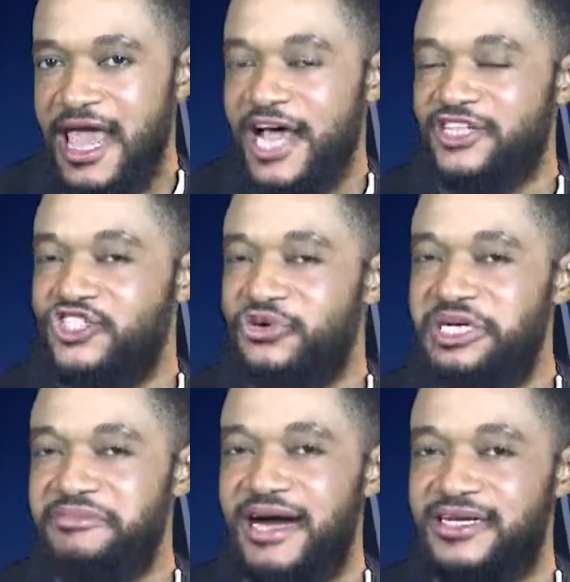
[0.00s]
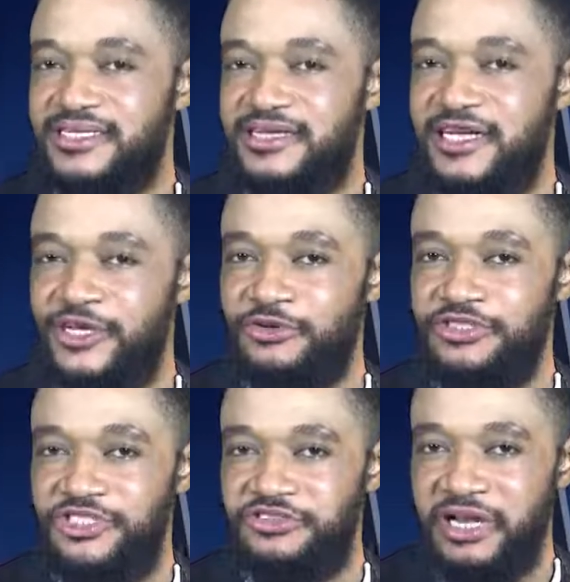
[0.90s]
and during the master, you know,
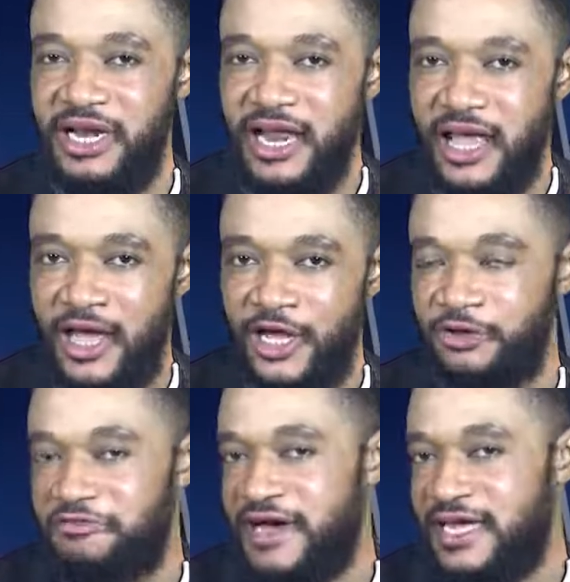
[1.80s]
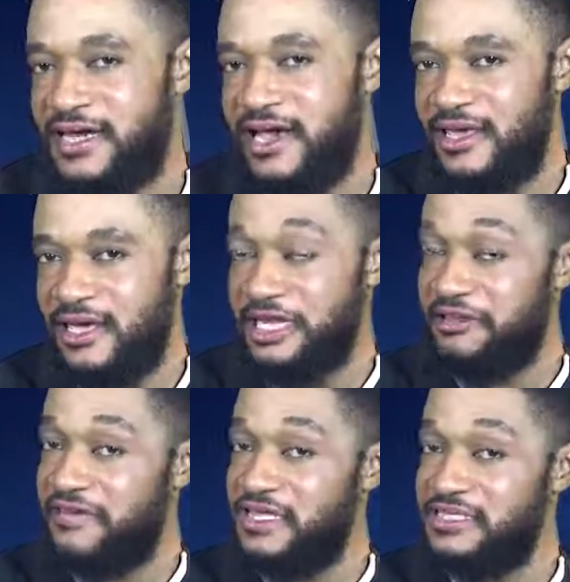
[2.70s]
degree, uh, you know, final year, the
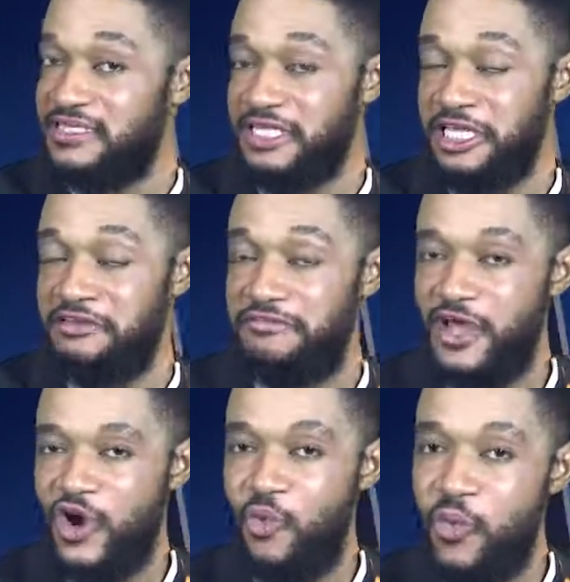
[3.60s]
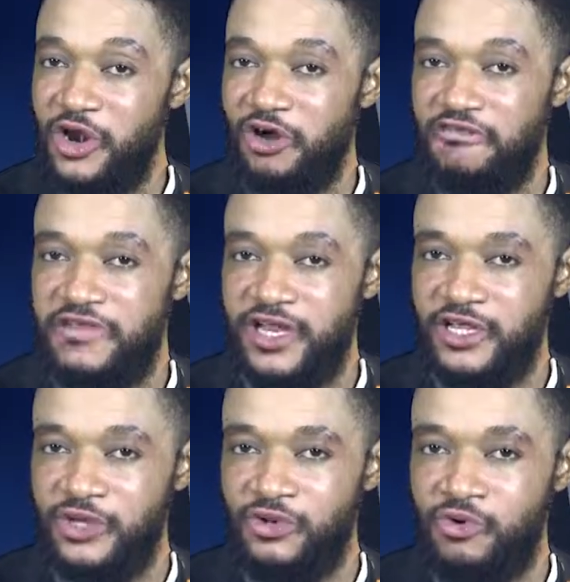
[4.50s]
defense eve one of them,
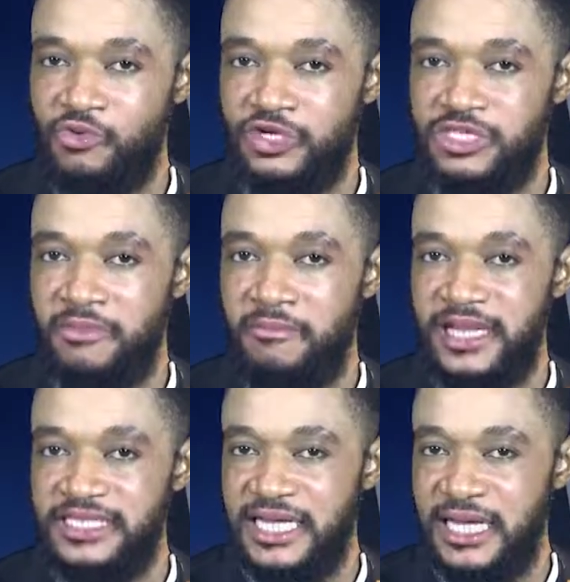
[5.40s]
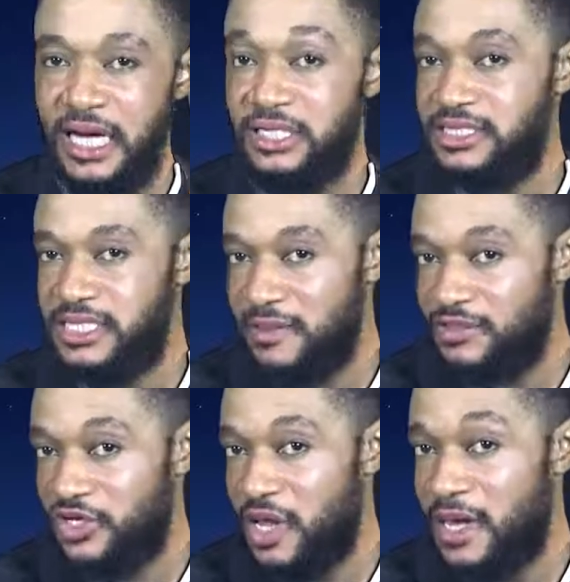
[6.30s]
you know, was mentally unstable,
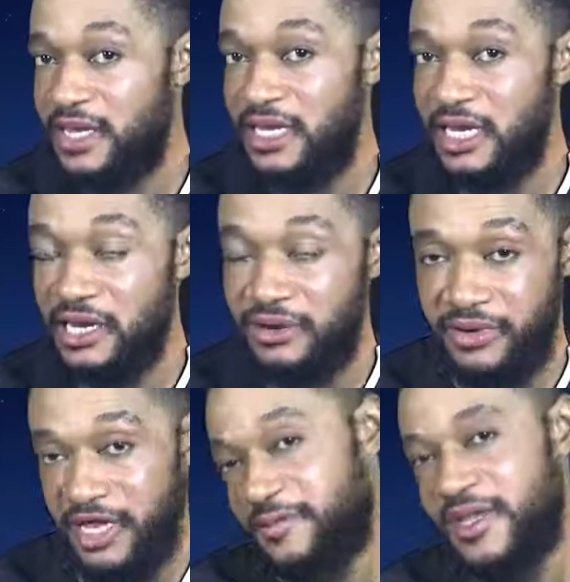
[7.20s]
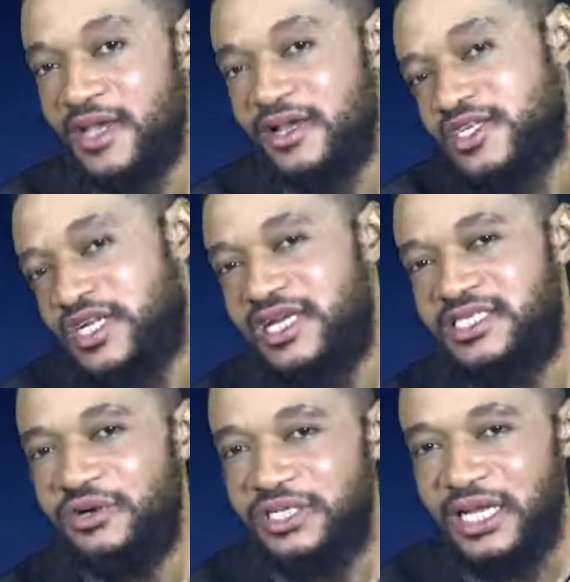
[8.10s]
talking about Hillary. So then I
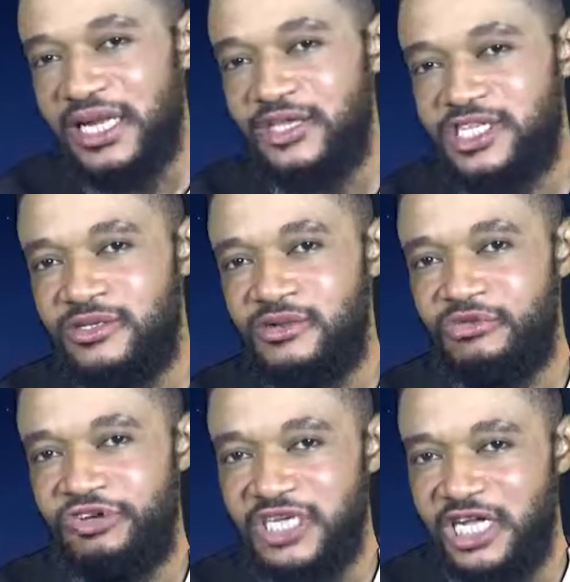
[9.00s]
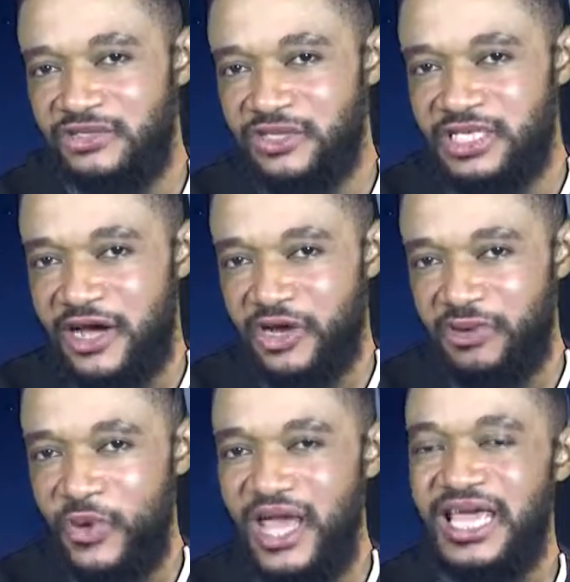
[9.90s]
said, okay, let us reach out to this young
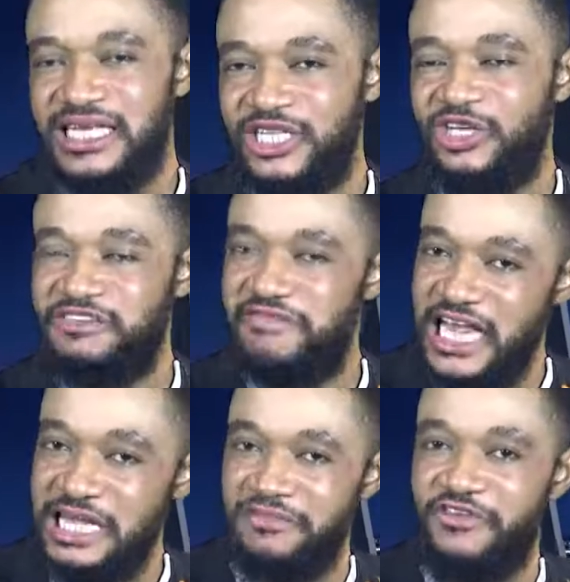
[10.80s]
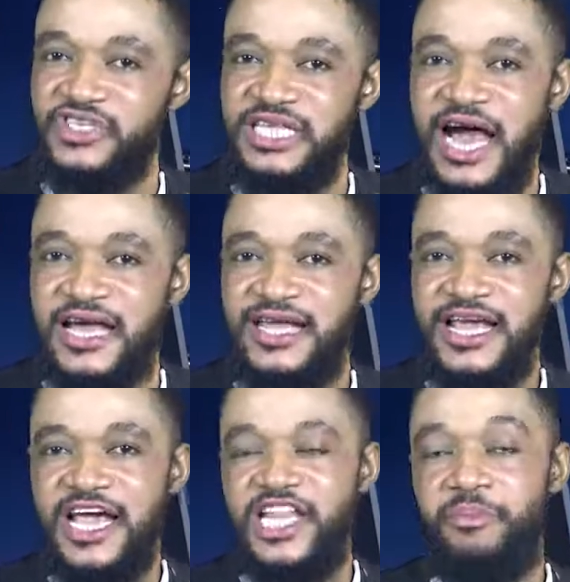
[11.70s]
man, where he is, let us find him first. And
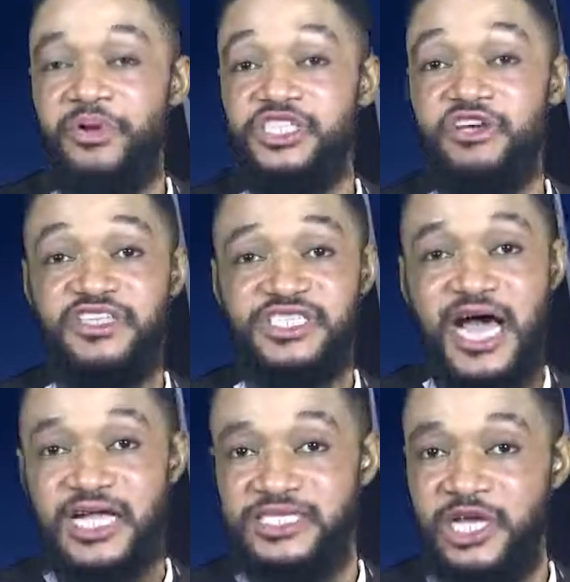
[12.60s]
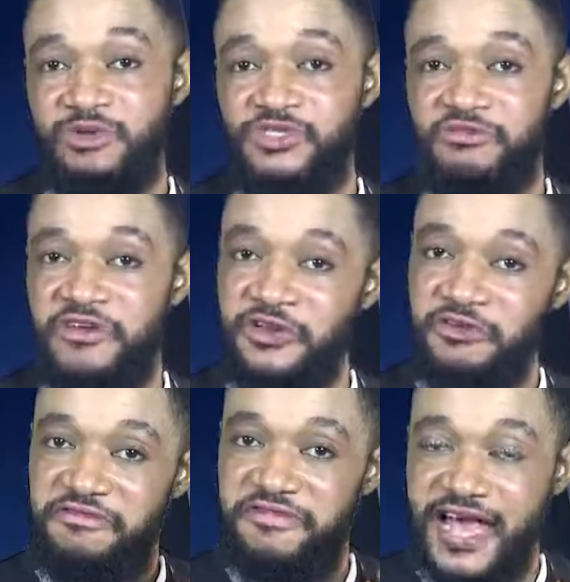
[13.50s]
in the process of the search, they're able to, you
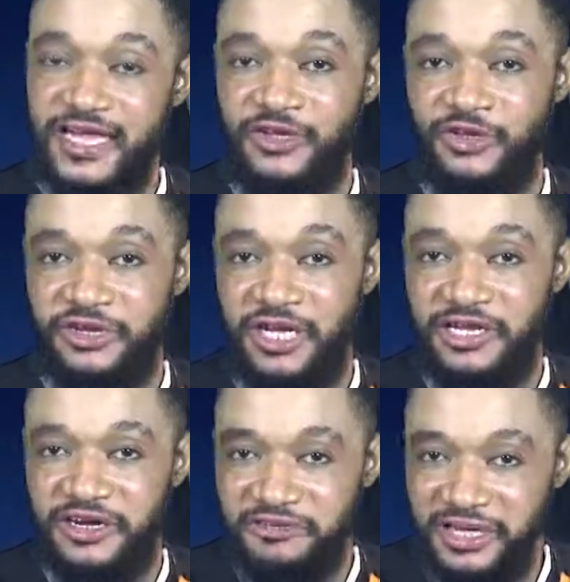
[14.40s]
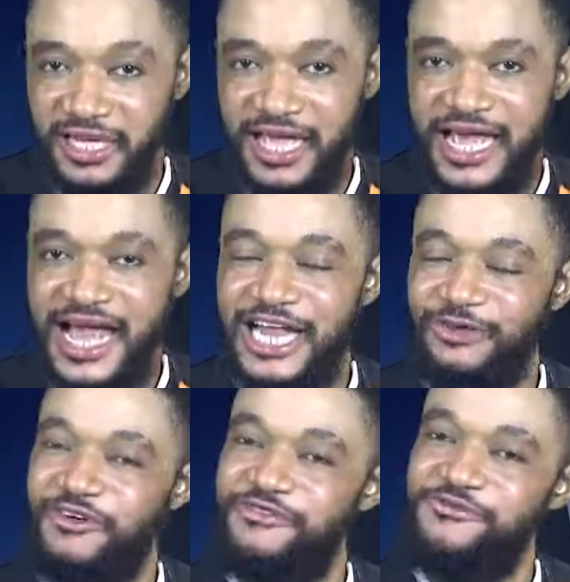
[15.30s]
know, find, you know, Hillary. And
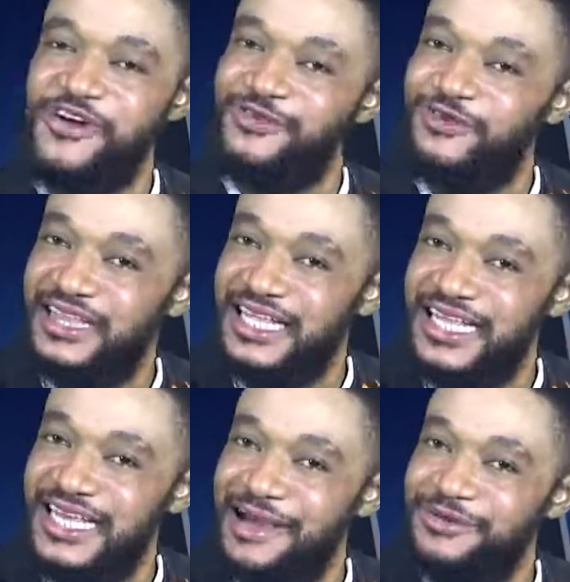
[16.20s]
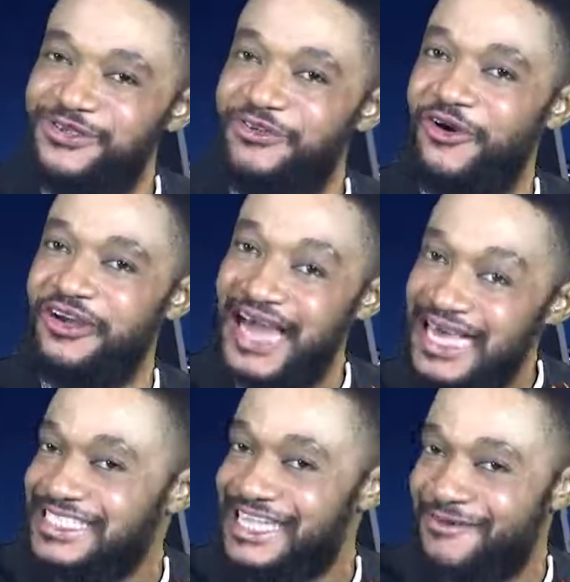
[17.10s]
one, one good thing, he able to
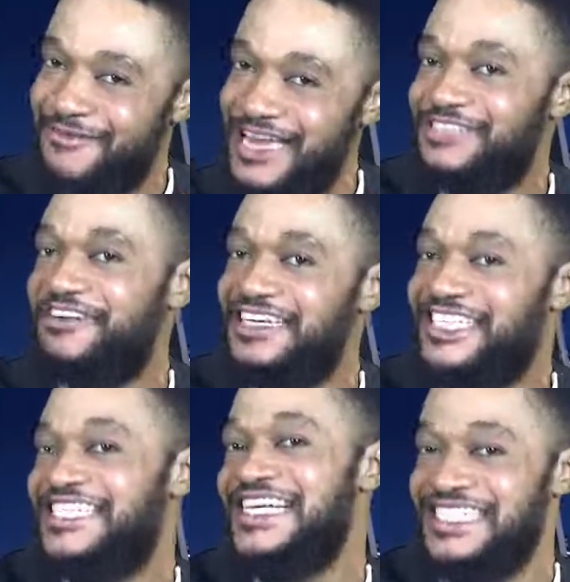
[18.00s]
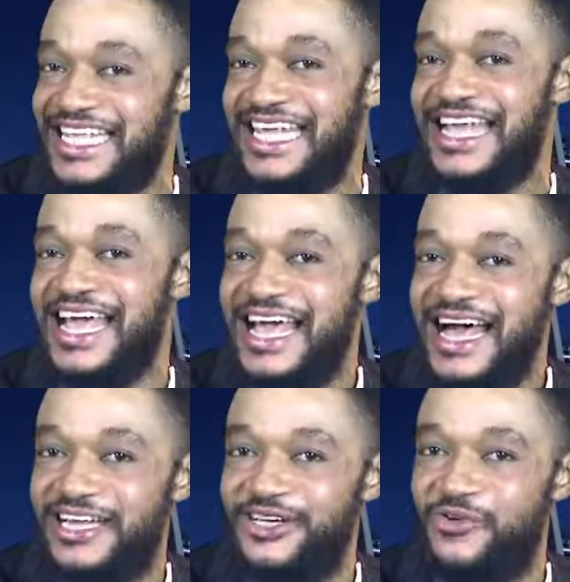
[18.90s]
recognize them. Quite very interesting.
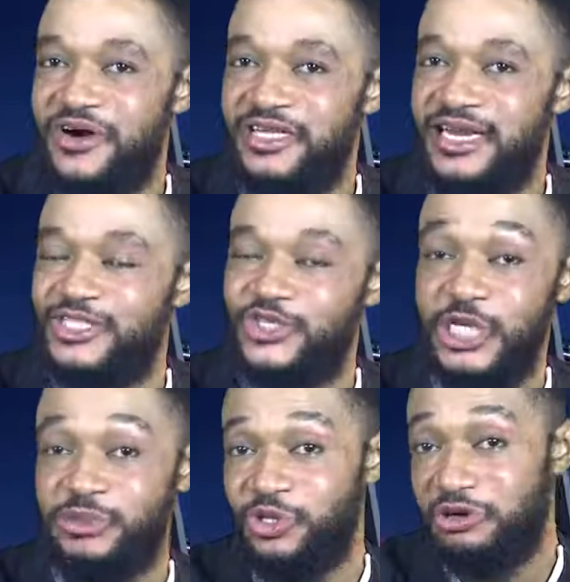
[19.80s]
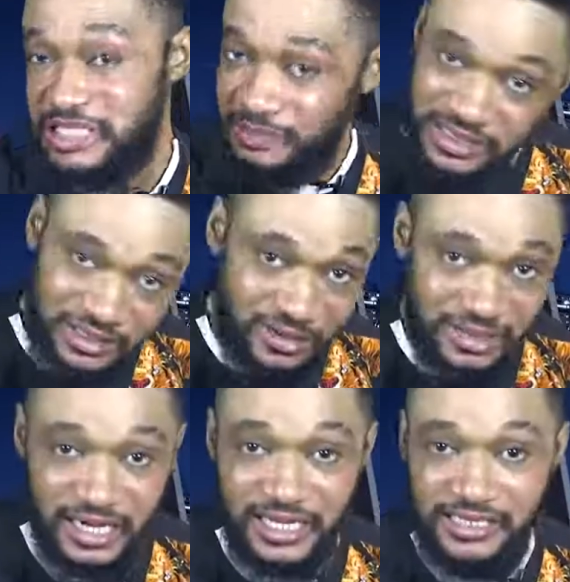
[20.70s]
And you know what, they now took him to the hospital.
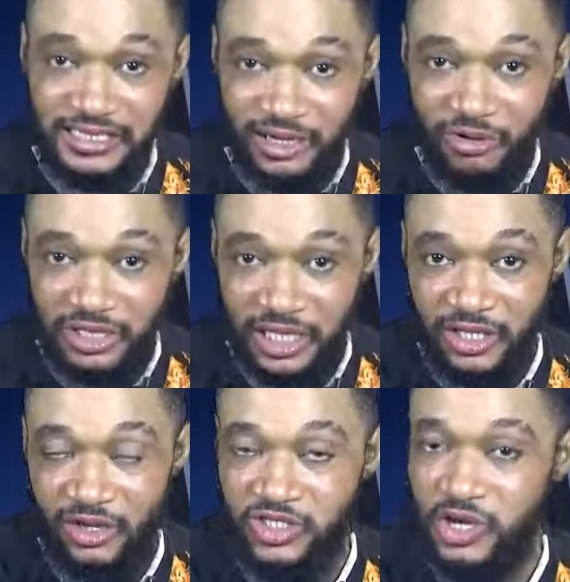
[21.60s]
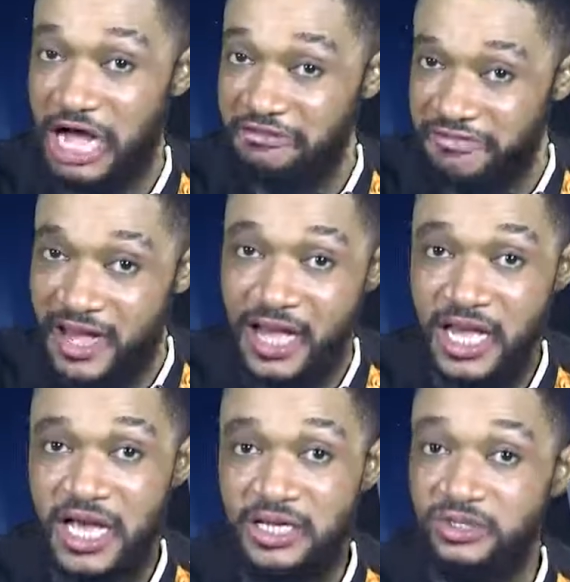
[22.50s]
They now said, okay, Dr. Halfa,
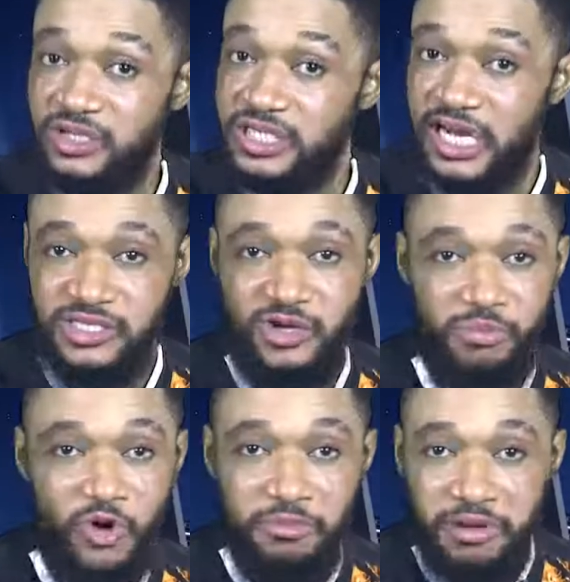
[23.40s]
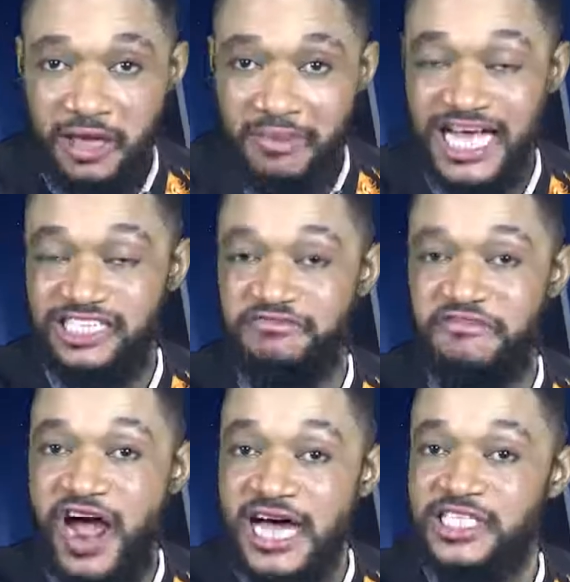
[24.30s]
doctor said there's no problem as
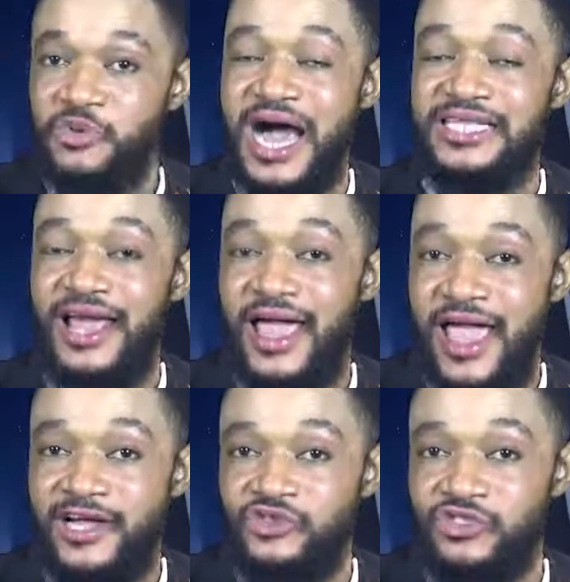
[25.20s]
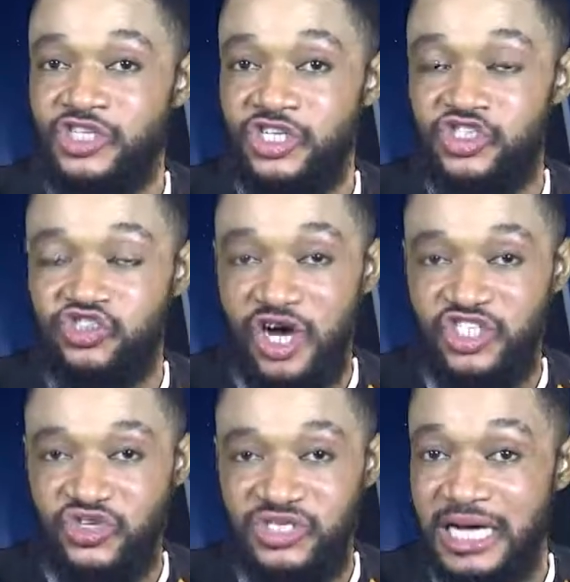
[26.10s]
far as you had adhered to the
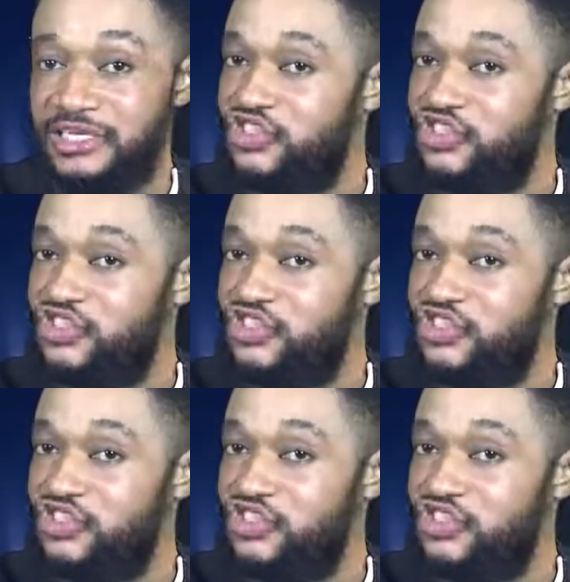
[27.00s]
instructions and